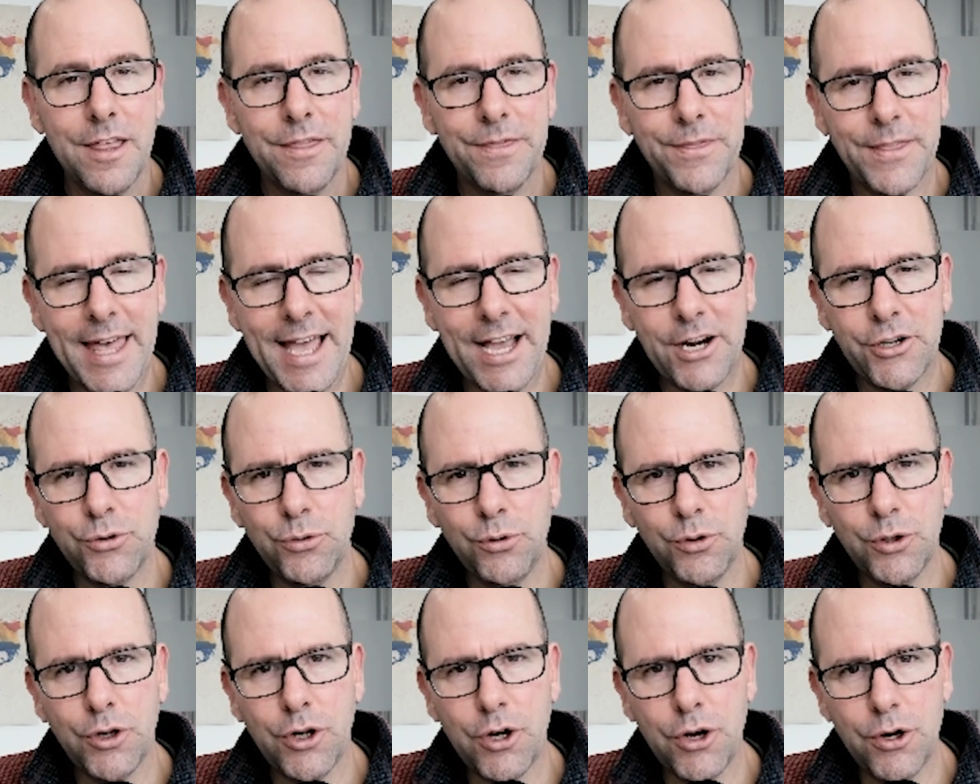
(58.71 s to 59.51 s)
The
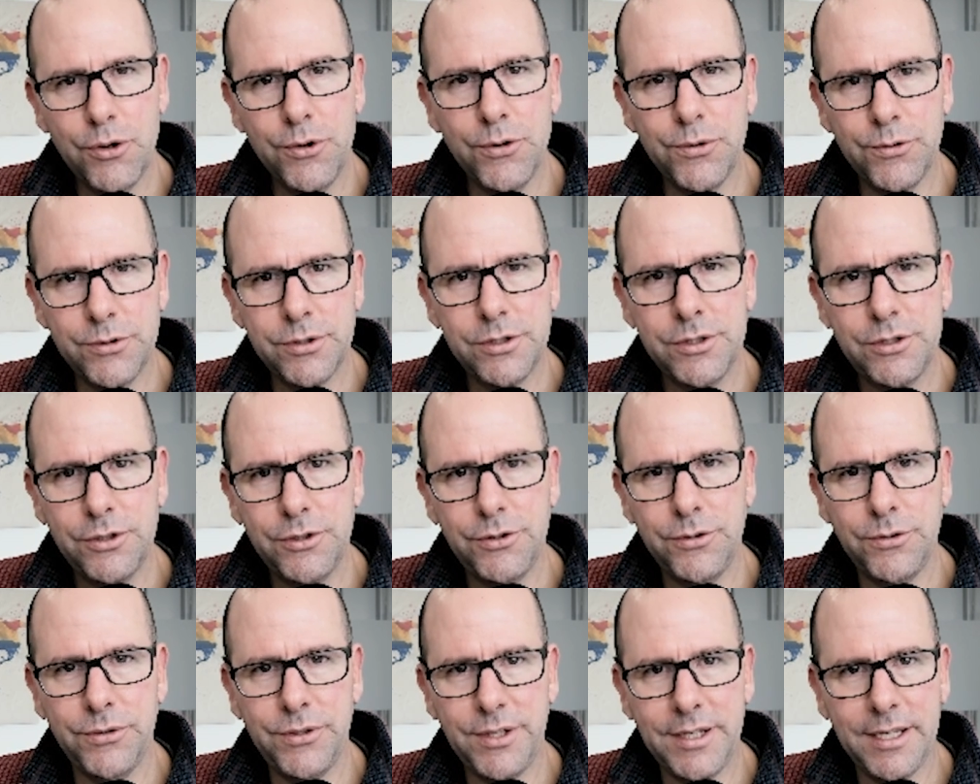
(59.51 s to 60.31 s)
actual code to
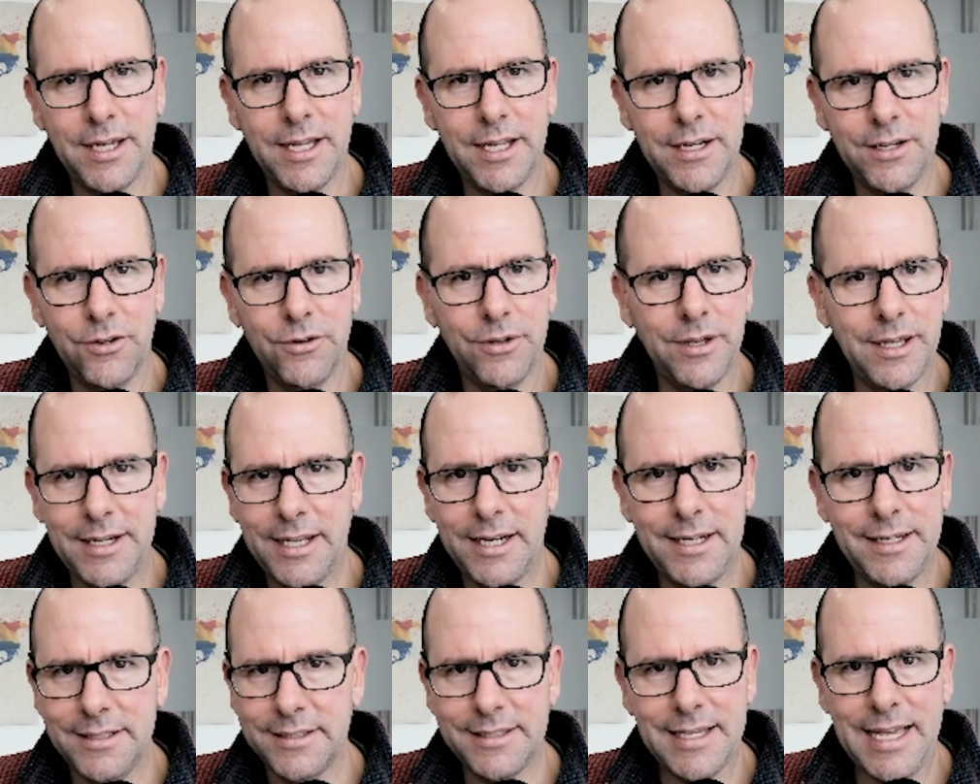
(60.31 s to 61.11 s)
do the
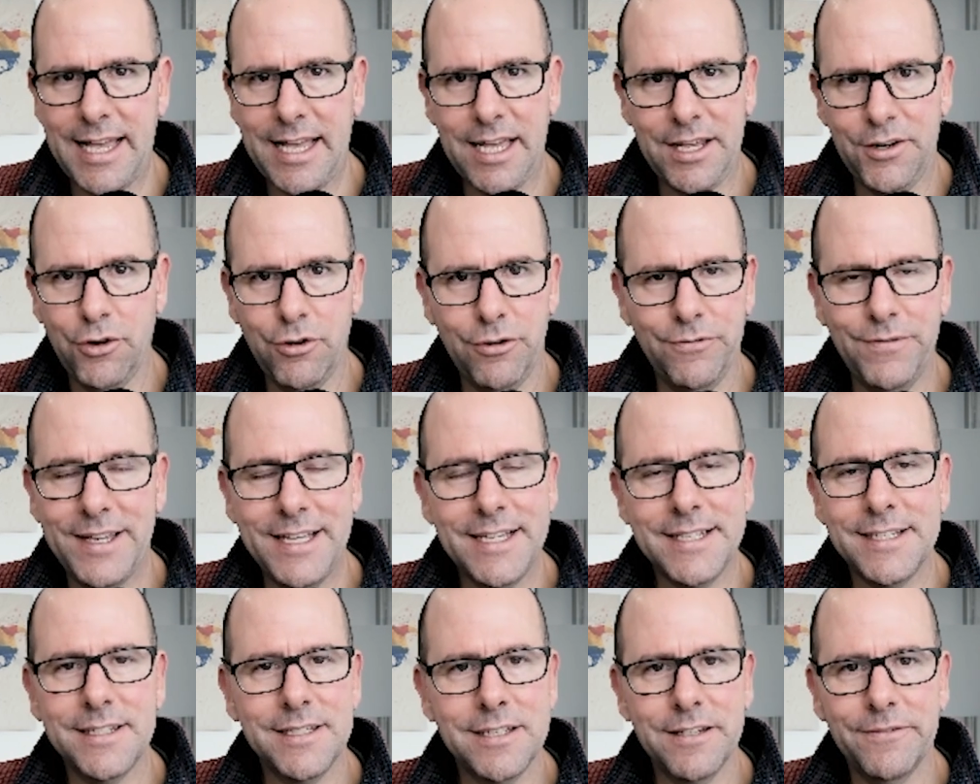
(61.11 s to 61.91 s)
ANOVA
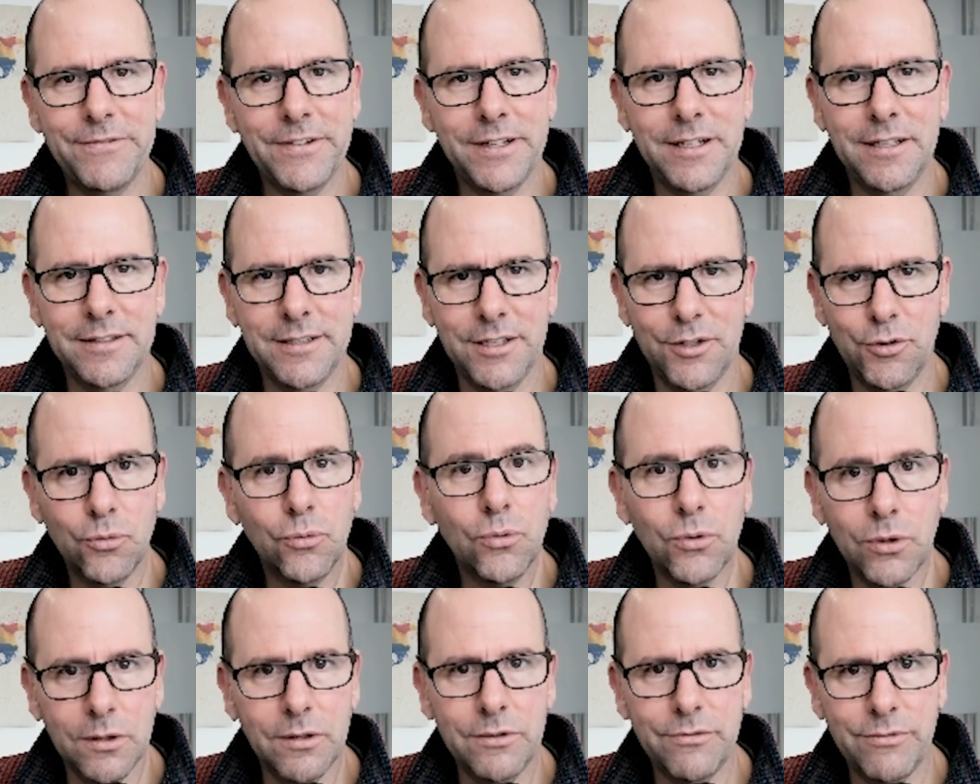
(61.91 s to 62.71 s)
isn't difficult at
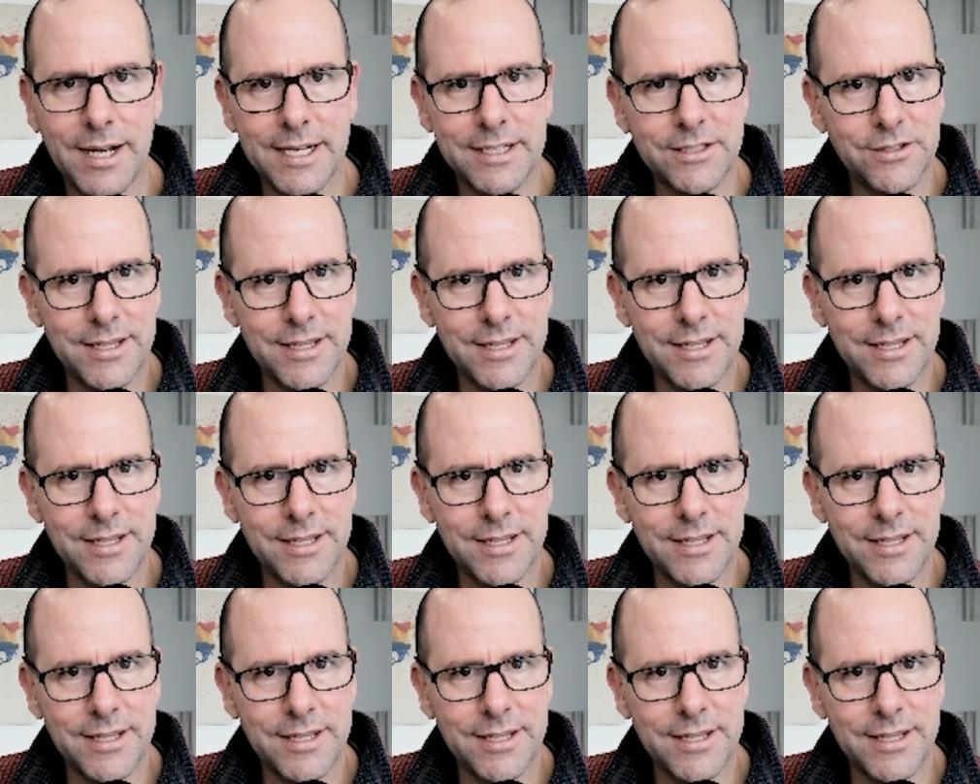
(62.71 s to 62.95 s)
all, right?